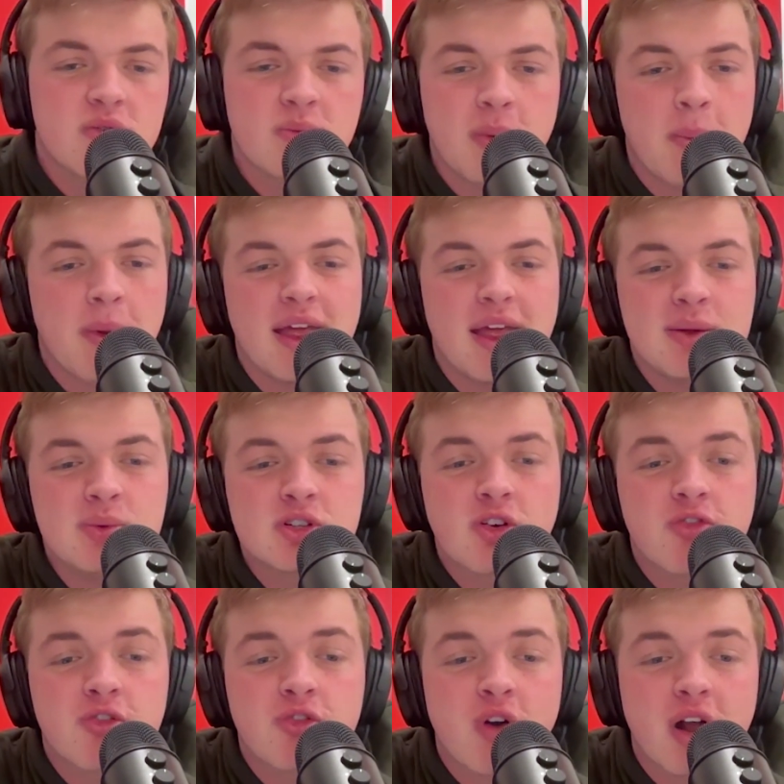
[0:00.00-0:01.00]
Remember that. He was a
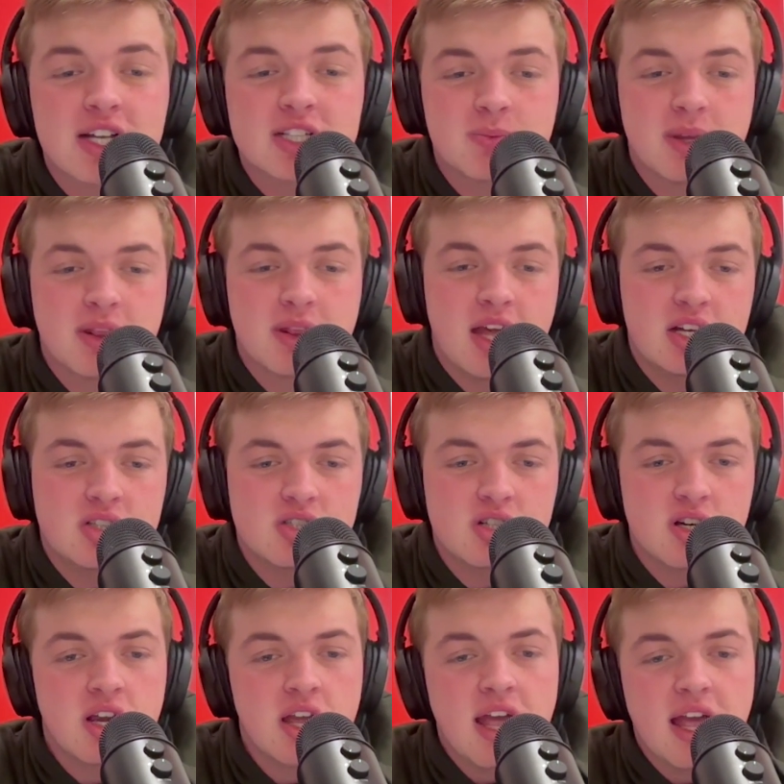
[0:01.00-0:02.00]
freshman last
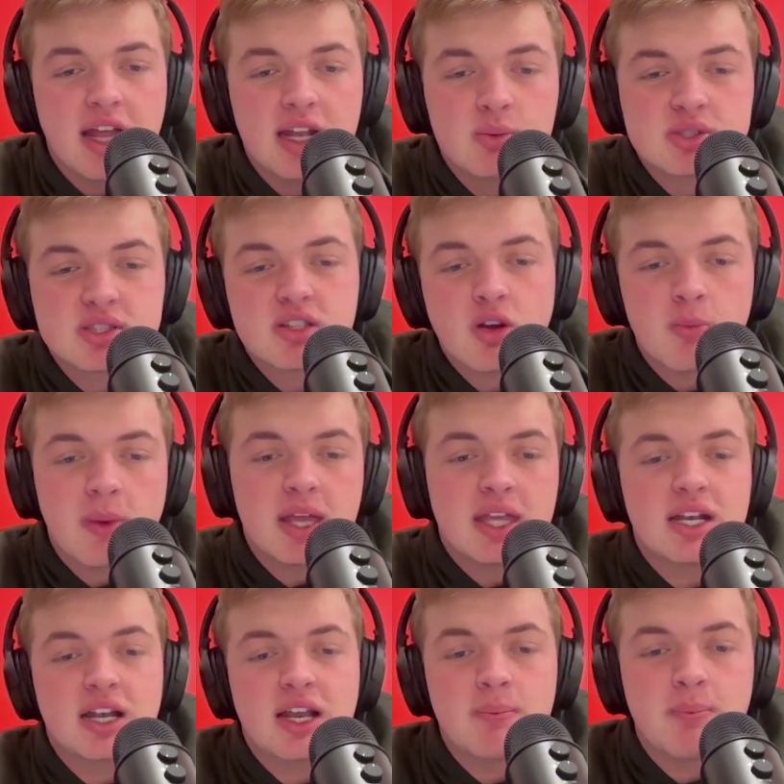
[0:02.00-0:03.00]
year, and he was still
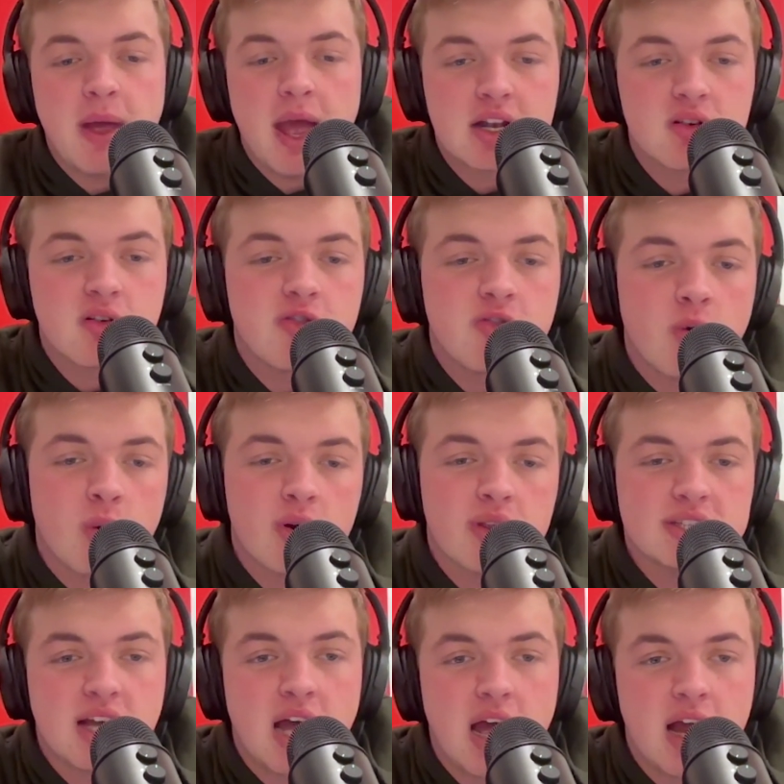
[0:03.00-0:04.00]
making an impact for
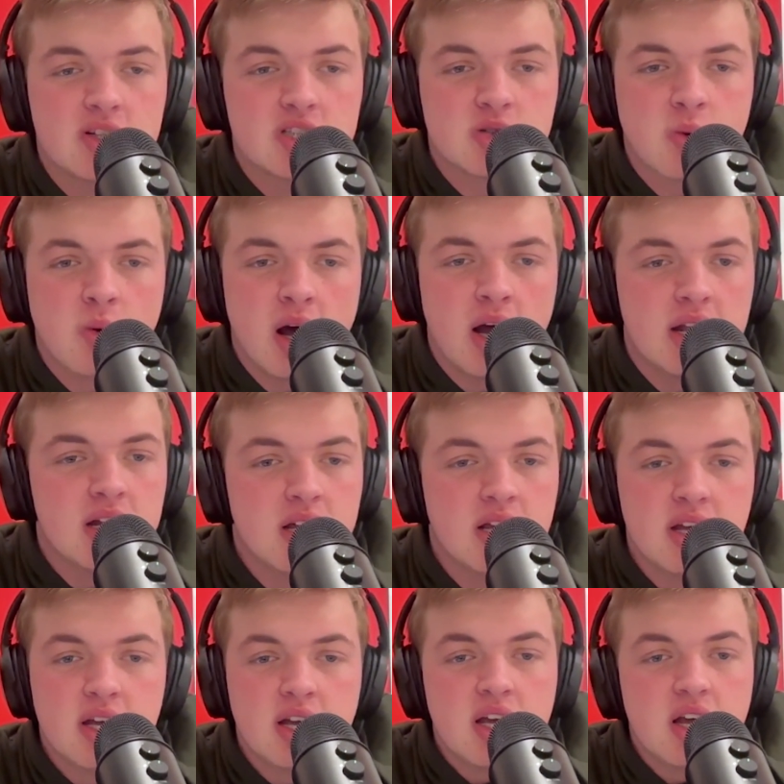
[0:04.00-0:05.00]
this Irish squad.
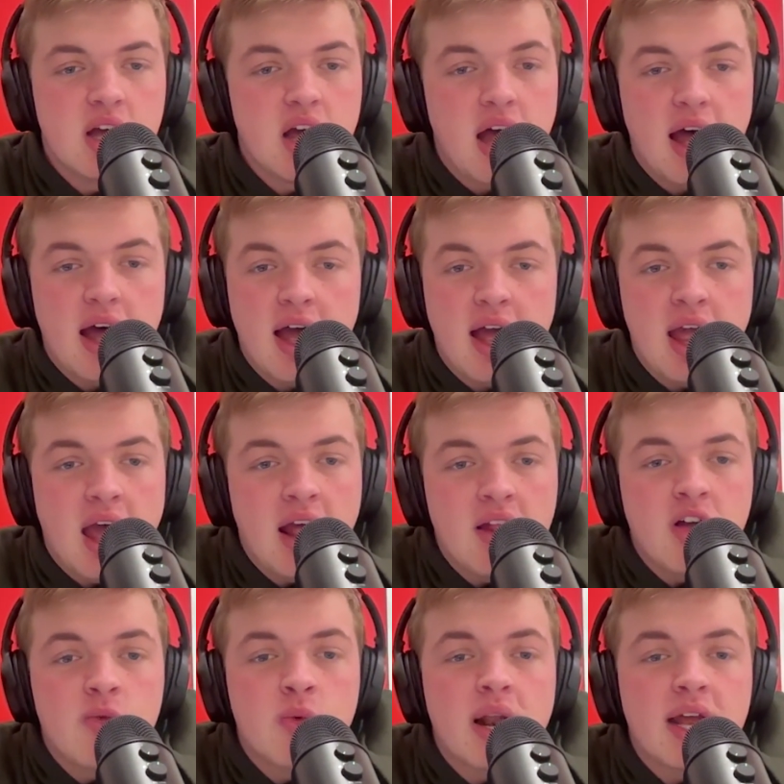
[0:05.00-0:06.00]
I
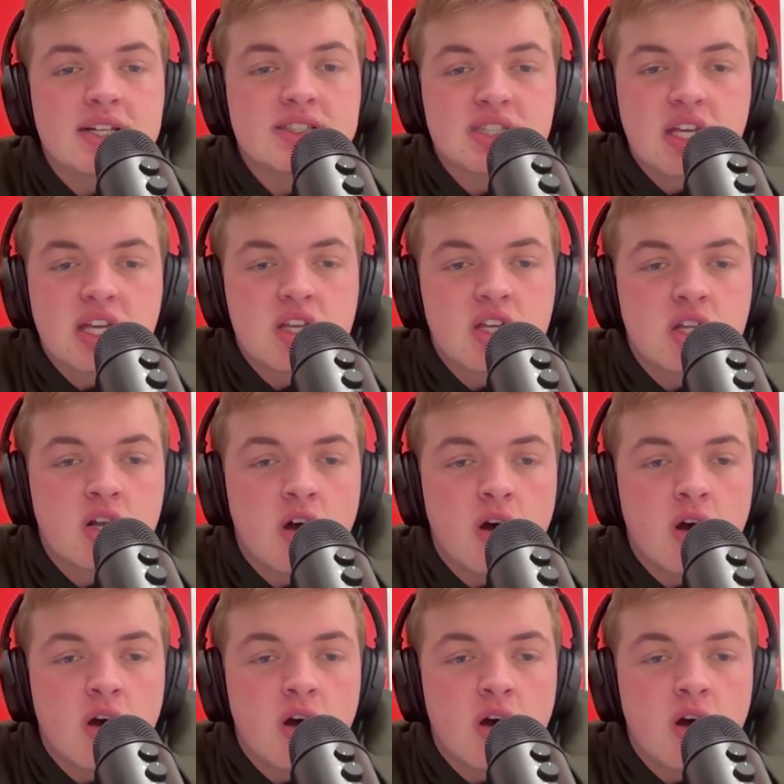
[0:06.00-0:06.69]
love what I see.